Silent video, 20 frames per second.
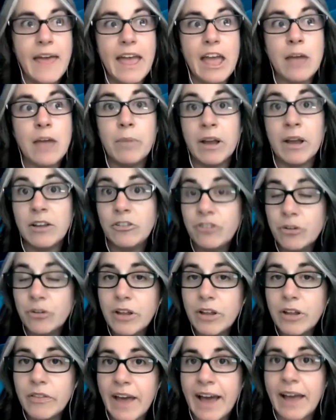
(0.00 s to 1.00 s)
And by
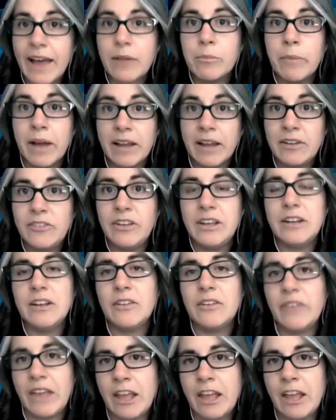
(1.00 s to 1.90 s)
doing that, my dean is